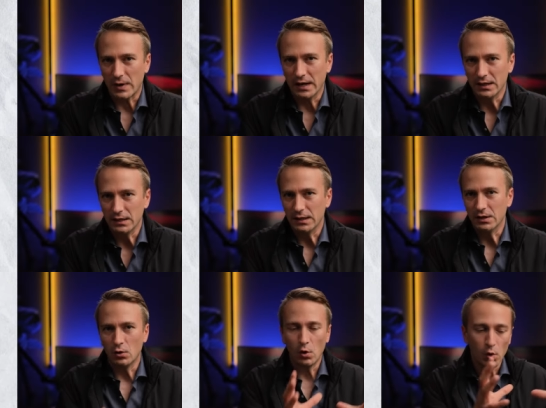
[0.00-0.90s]
right? It
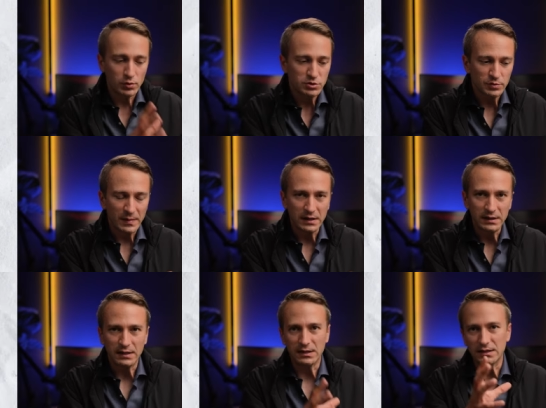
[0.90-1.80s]
holds your
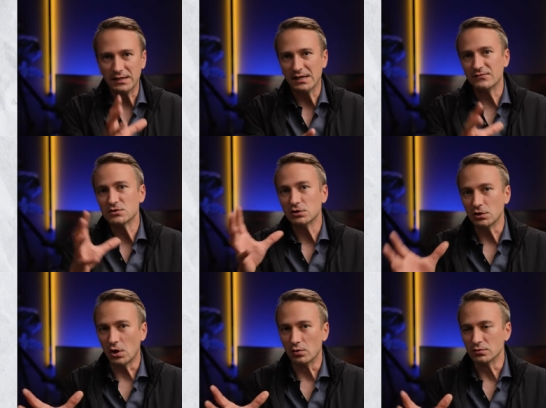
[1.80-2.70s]
money and it gives
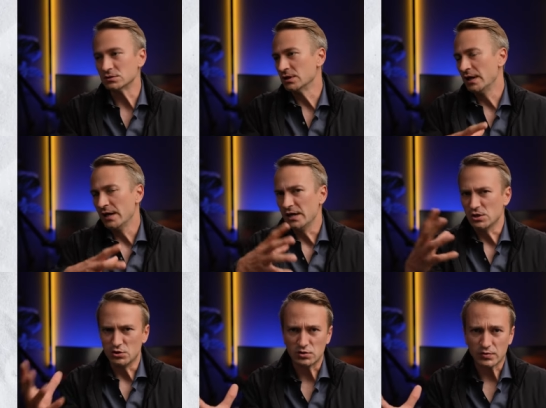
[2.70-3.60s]
loans,
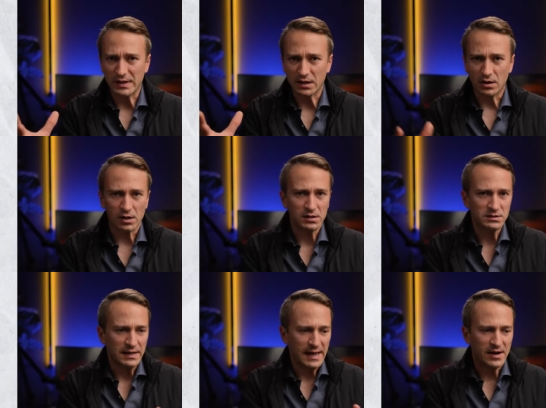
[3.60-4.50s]
issues credit
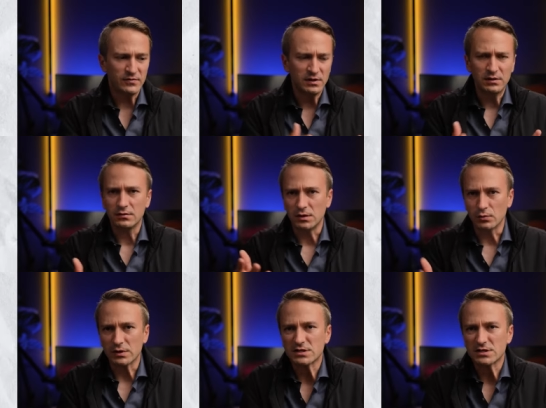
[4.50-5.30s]
cards, everything you would